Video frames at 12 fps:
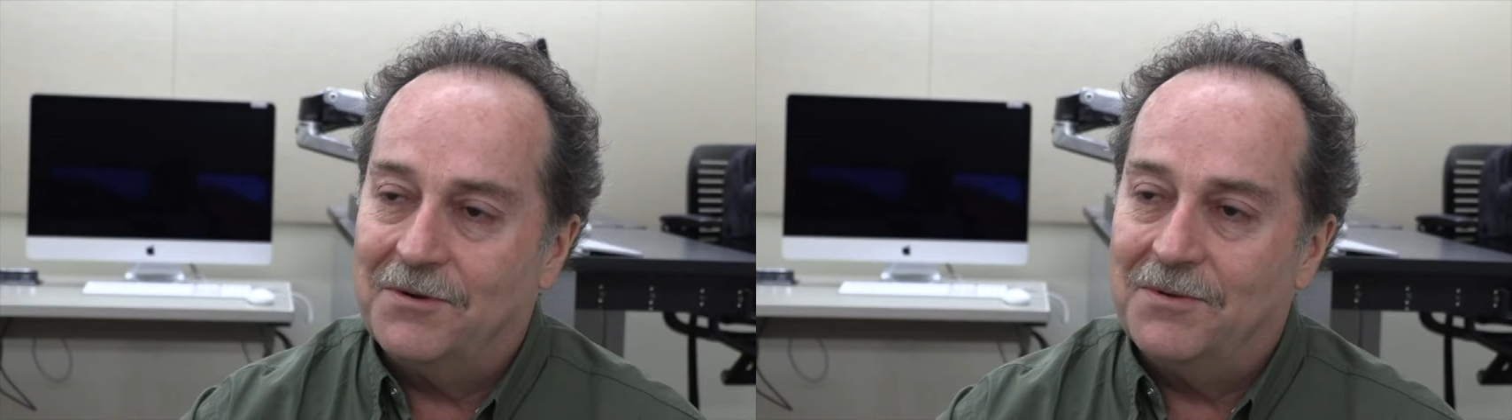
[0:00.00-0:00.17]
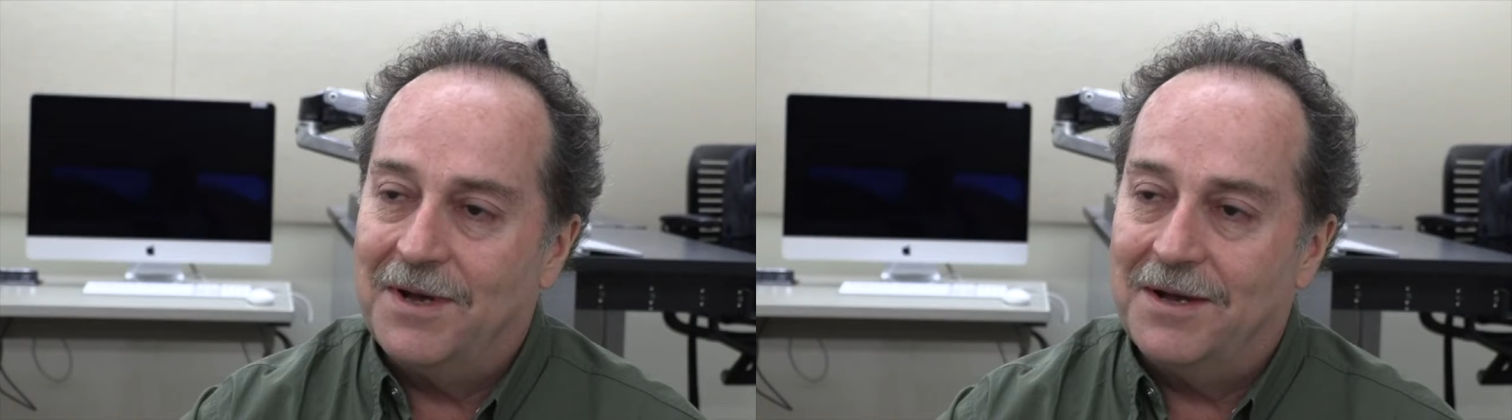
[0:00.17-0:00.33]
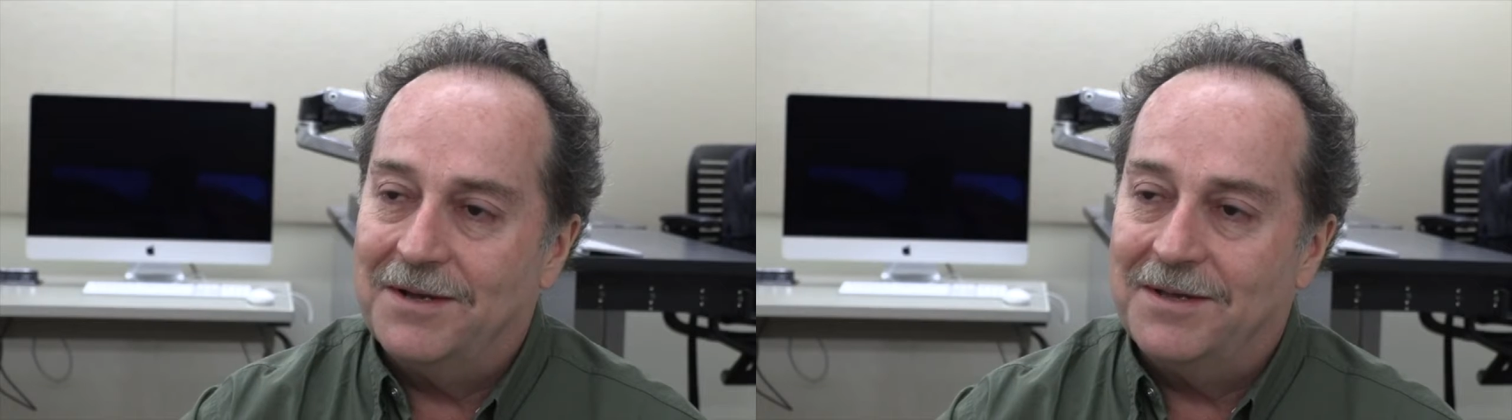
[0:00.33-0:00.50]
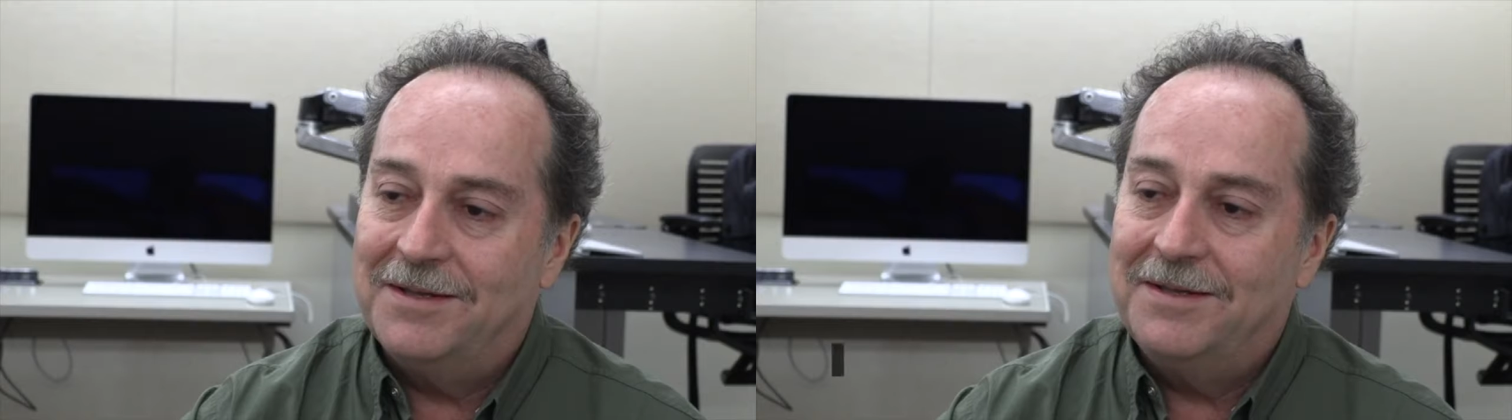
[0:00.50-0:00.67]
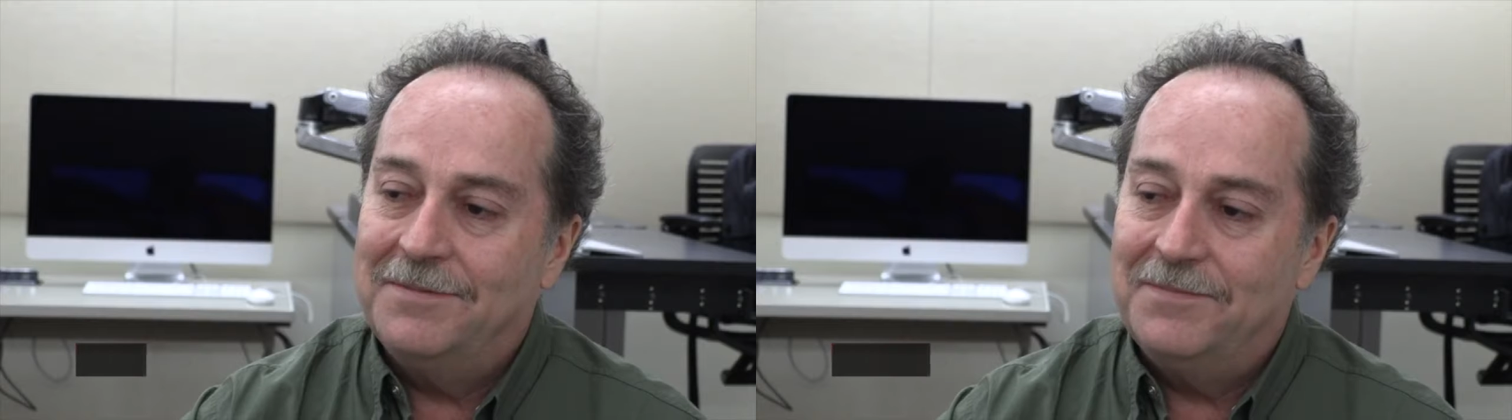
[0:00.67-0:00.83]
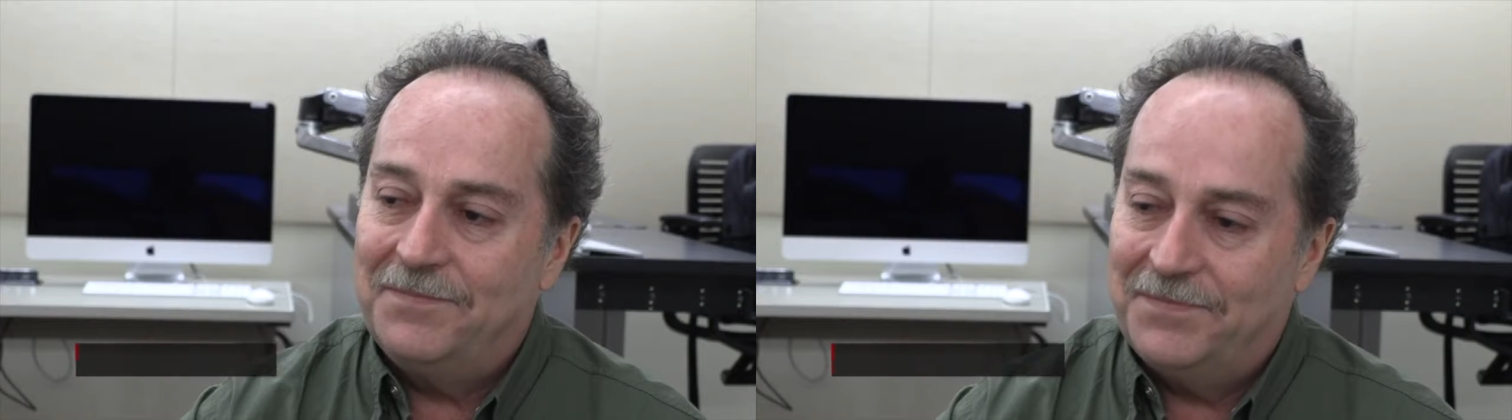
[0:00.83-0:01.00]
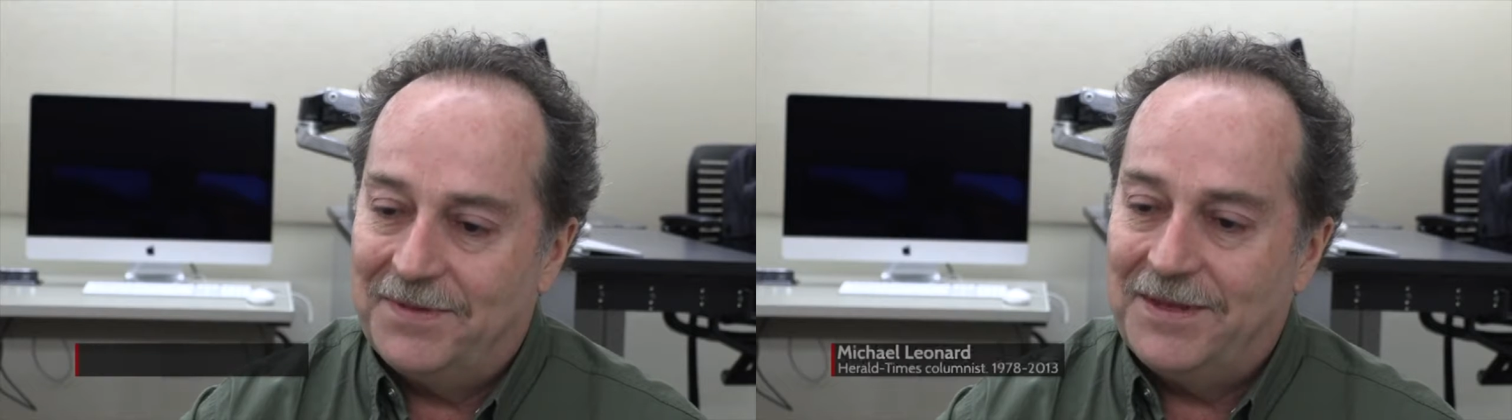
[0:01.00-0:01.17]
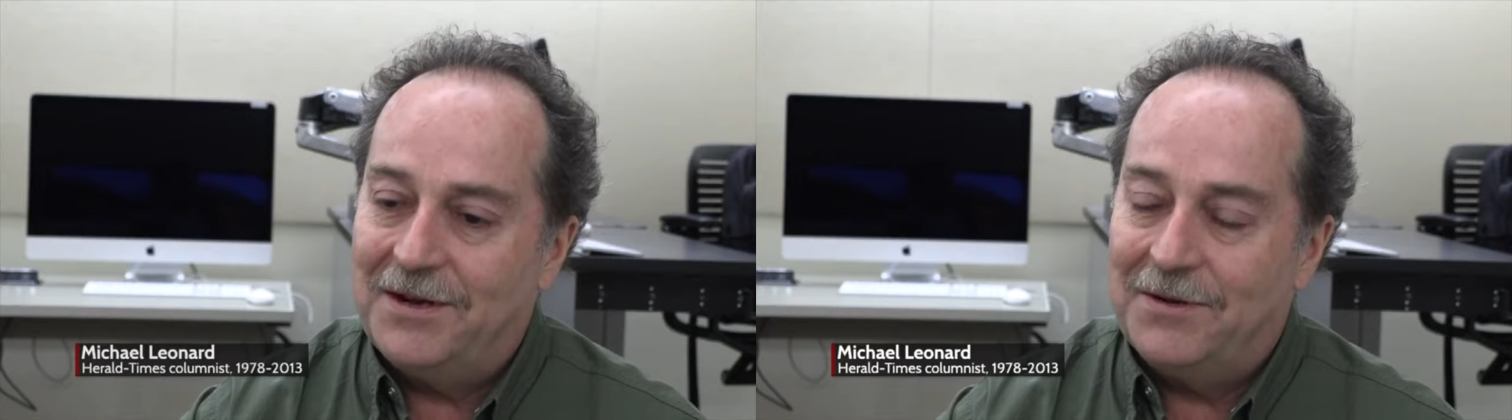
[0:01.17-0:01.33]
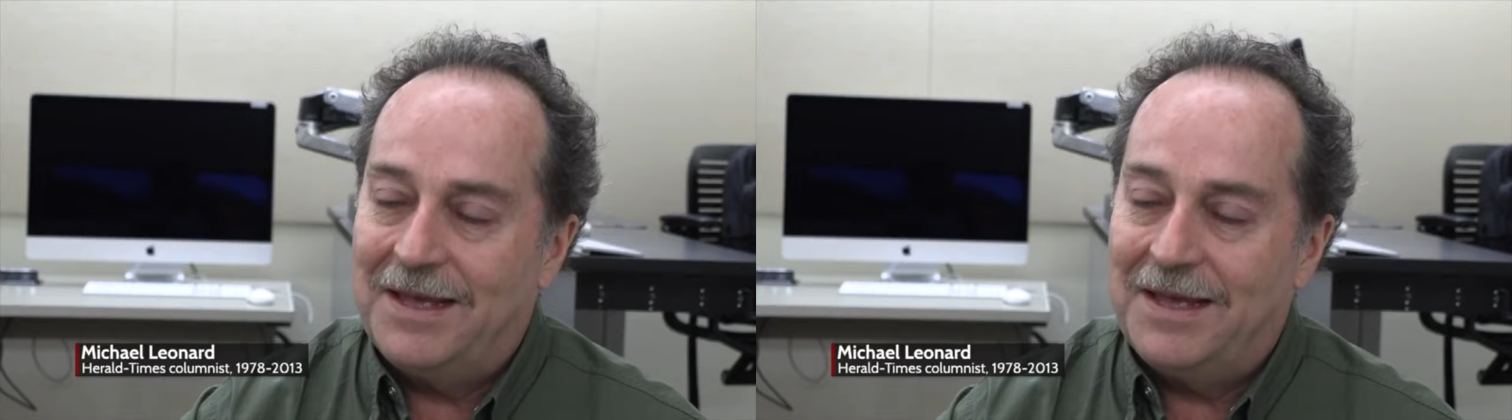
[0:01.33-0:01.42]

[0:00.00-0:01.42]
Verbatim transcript: player. You know,